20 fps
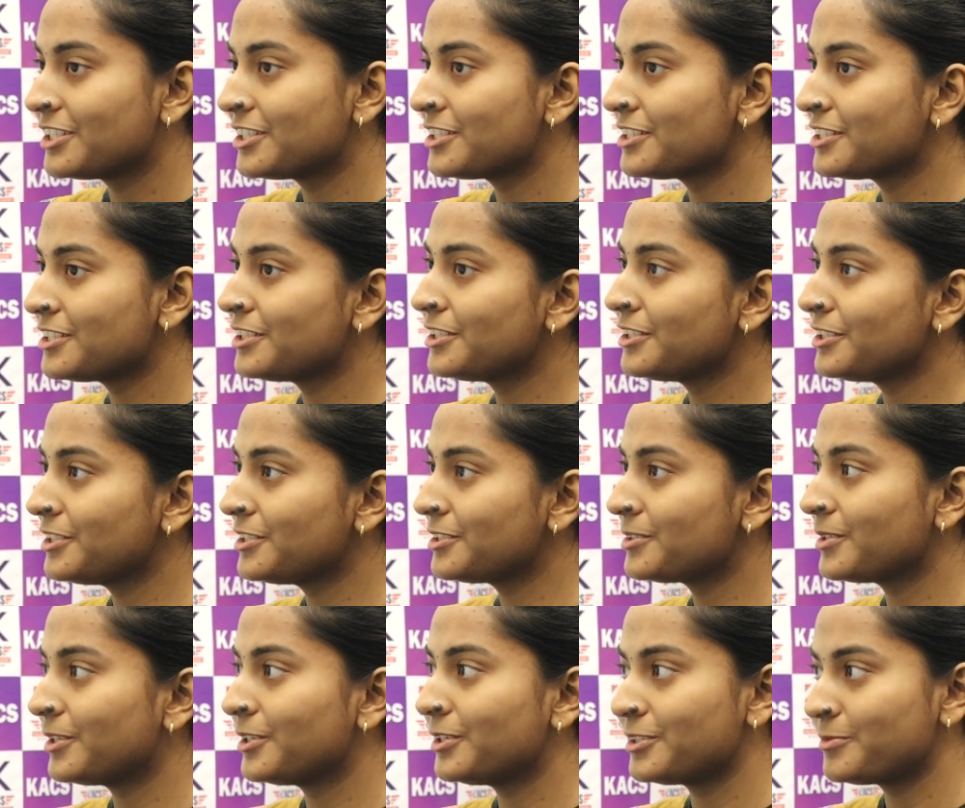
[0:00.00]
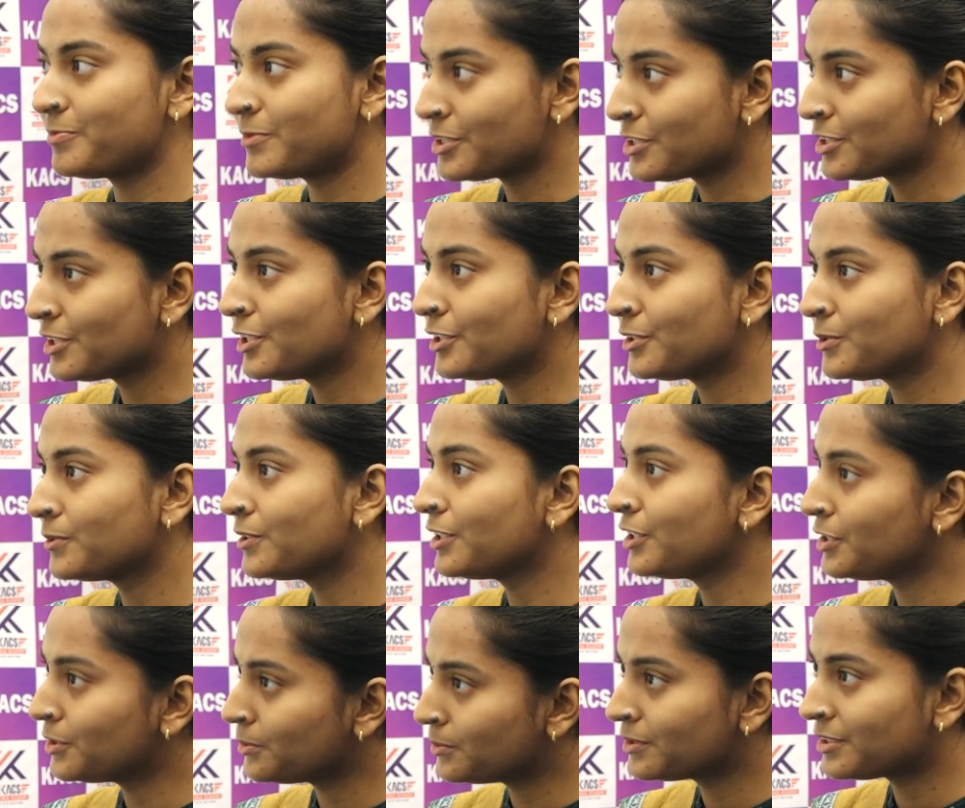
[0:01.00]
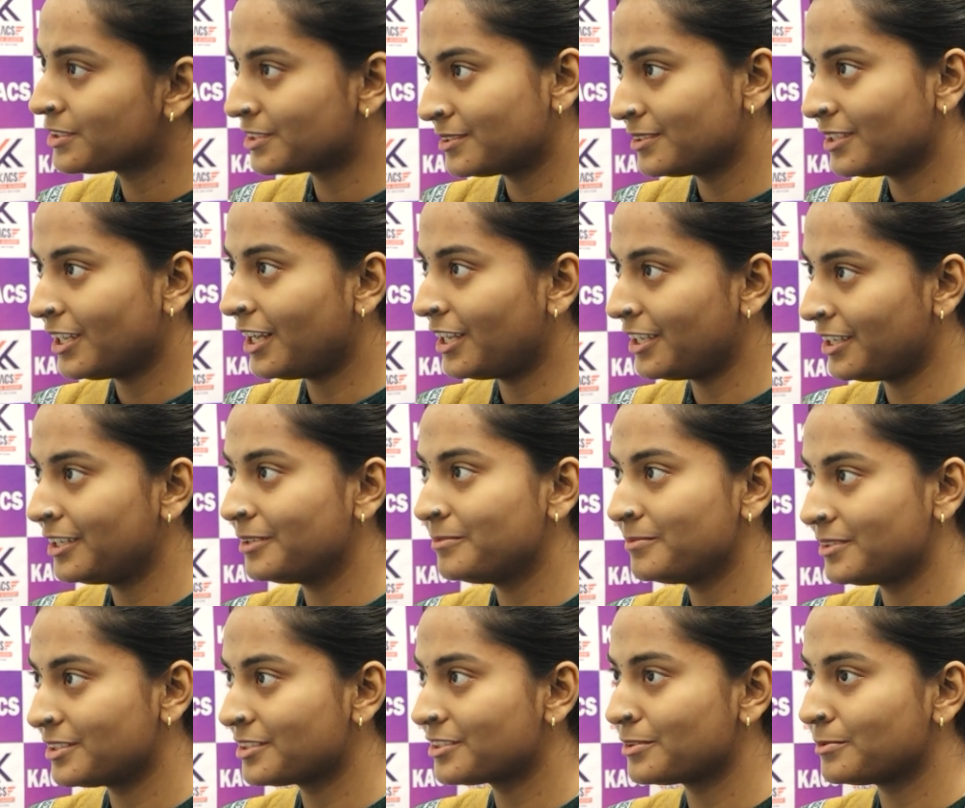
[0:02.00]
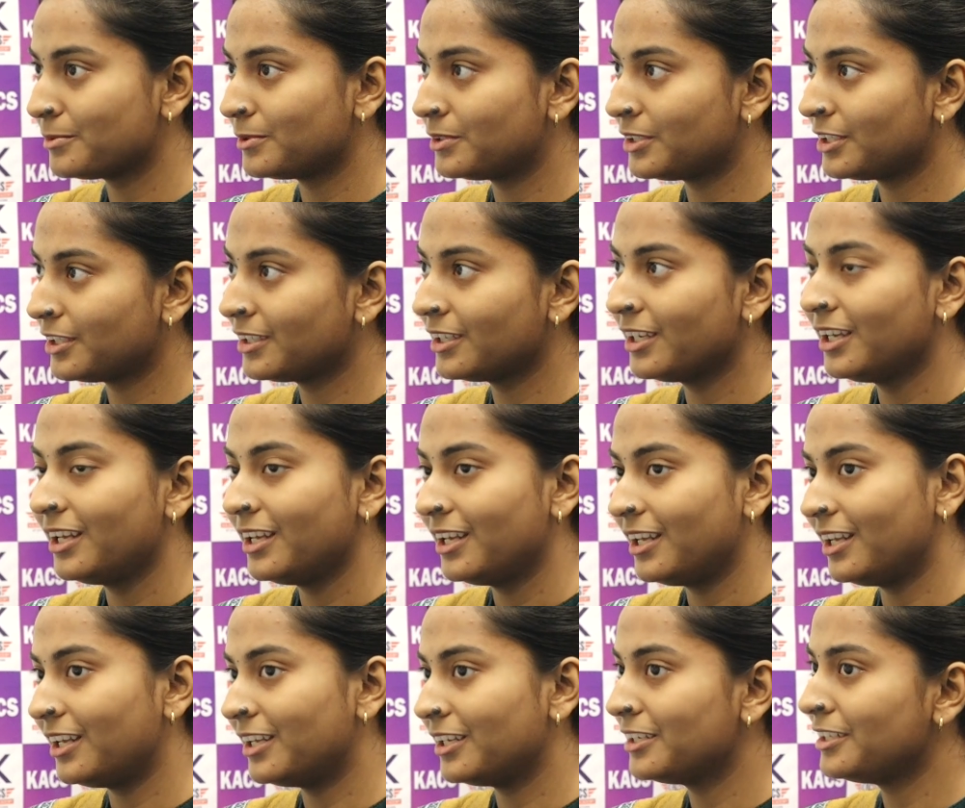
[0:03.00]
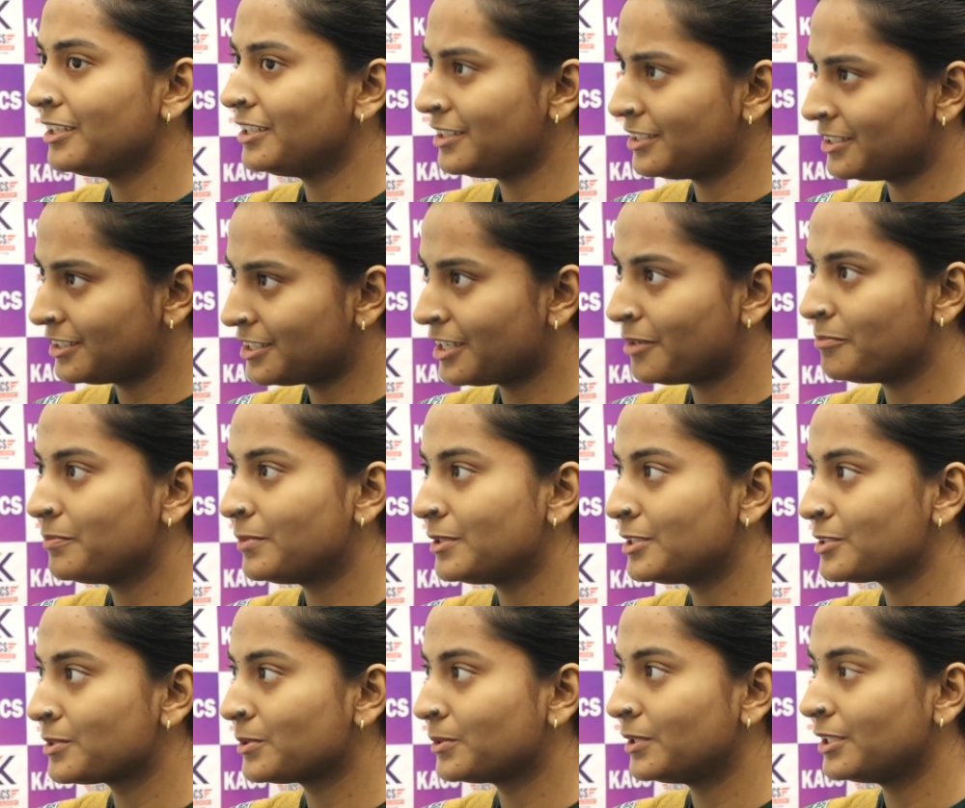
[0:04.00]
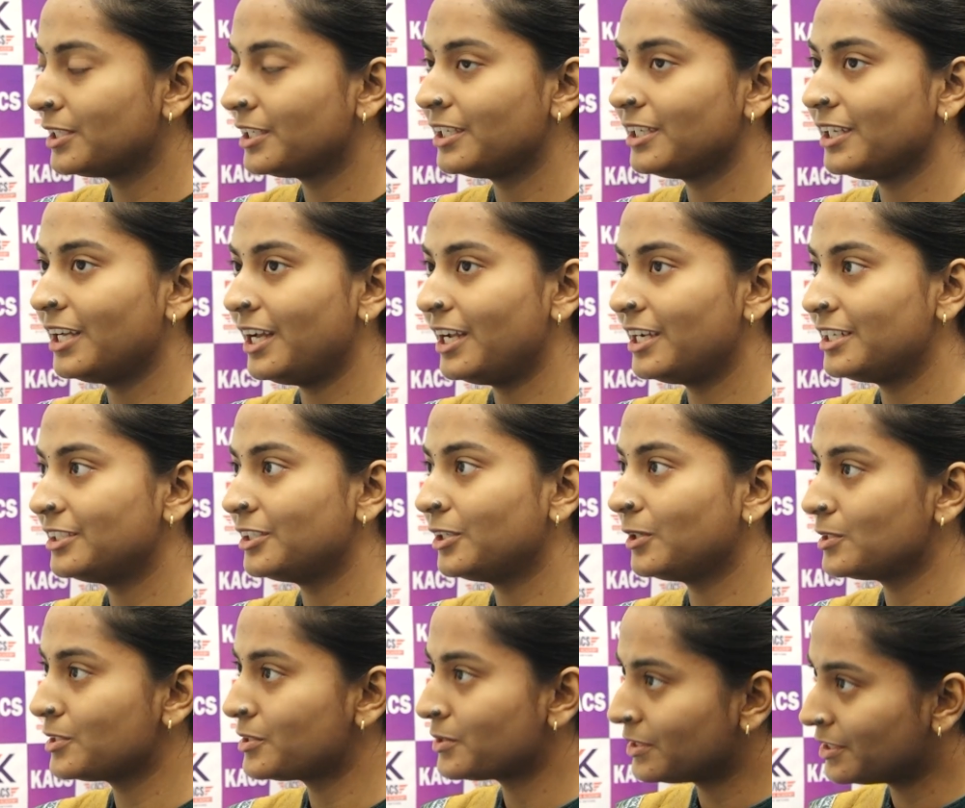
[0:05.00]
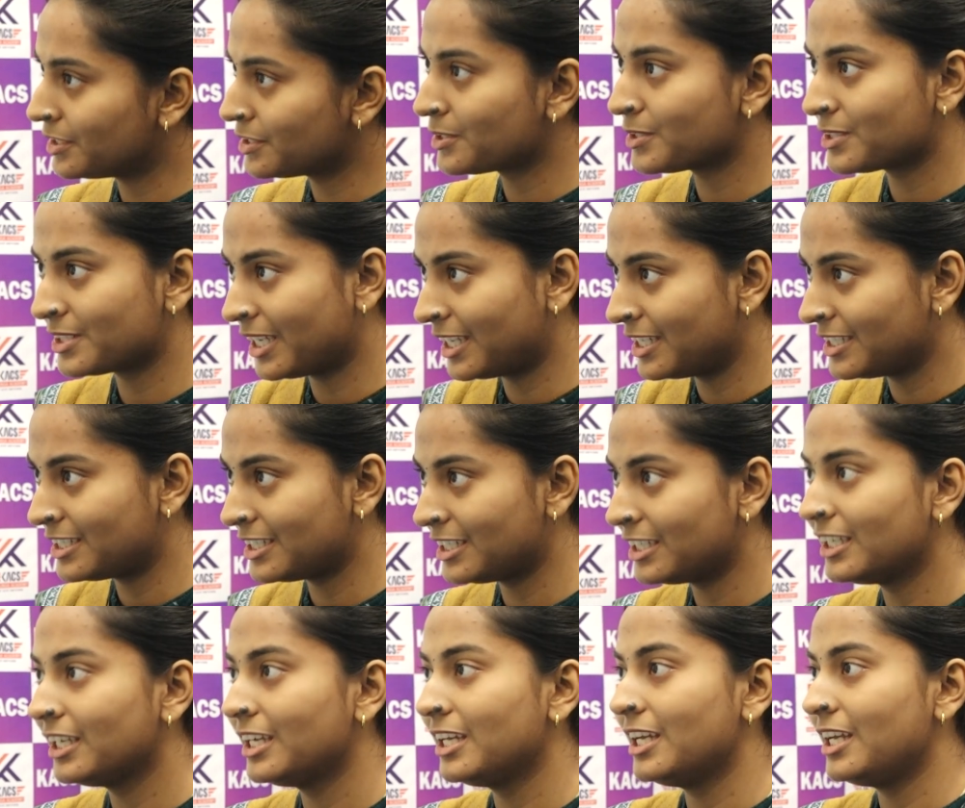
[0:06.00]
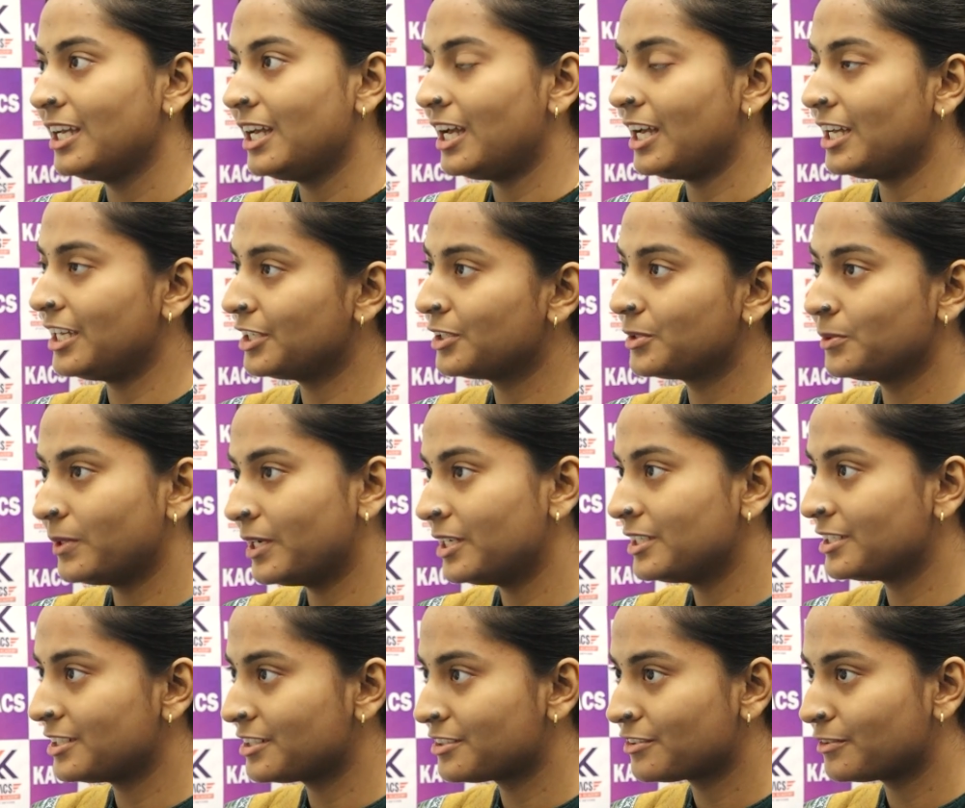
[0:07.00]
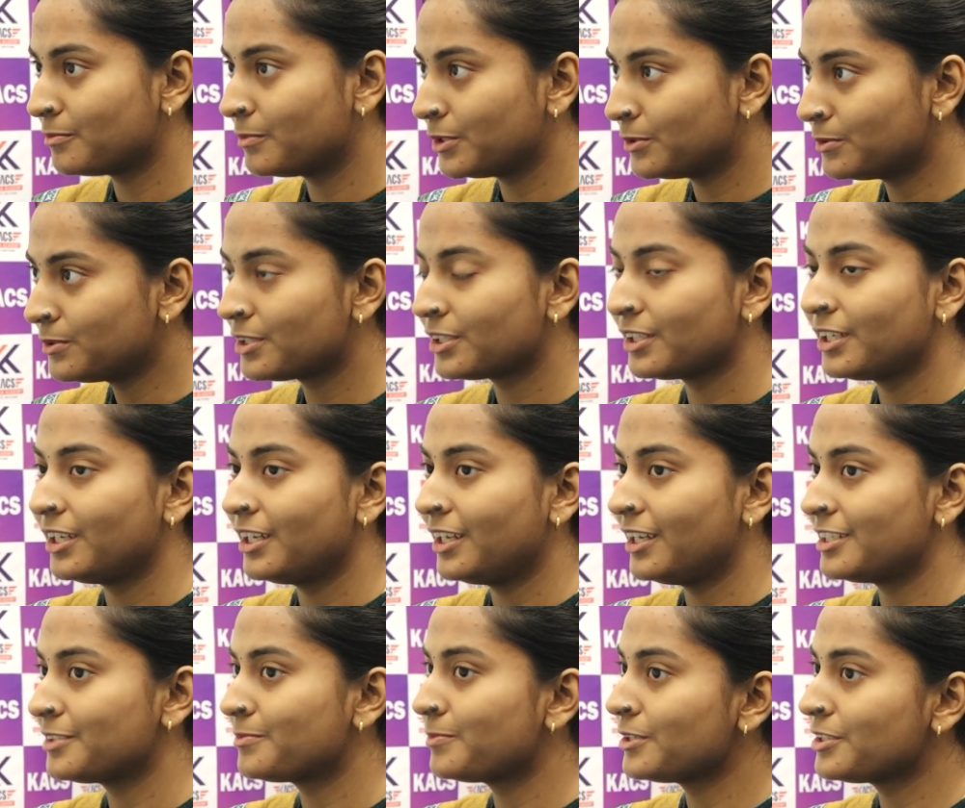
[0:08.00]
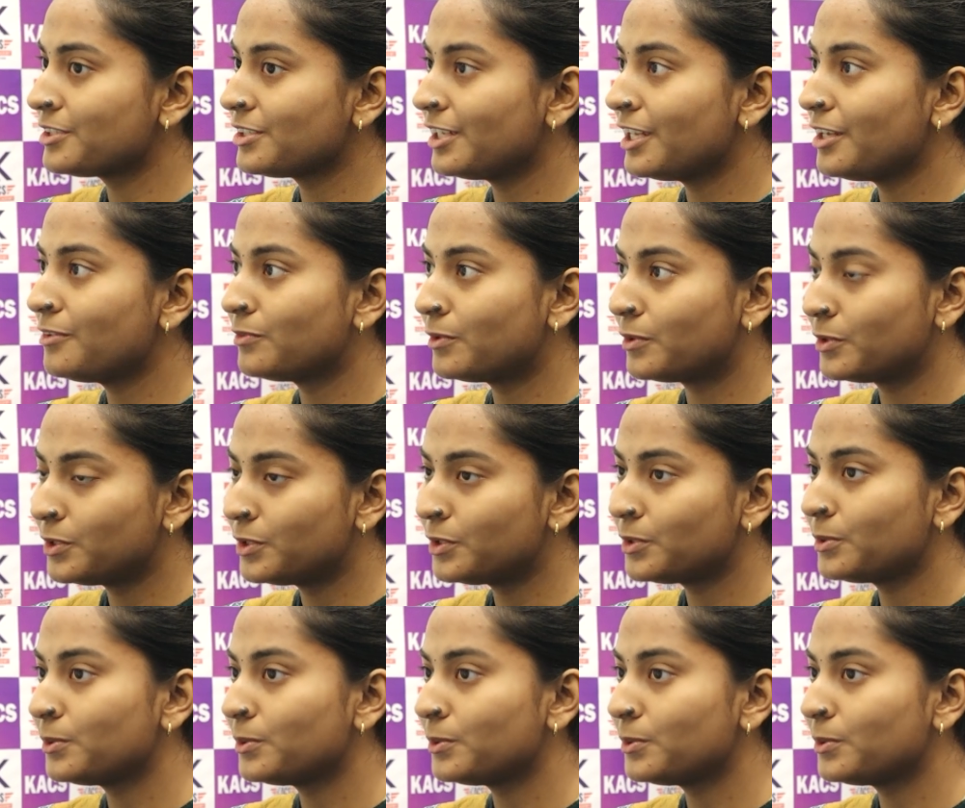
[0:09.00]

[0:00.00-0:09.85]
so especially to the youth, I am distributing in the temples only, and also in the society I go and distribute. Especially I want to.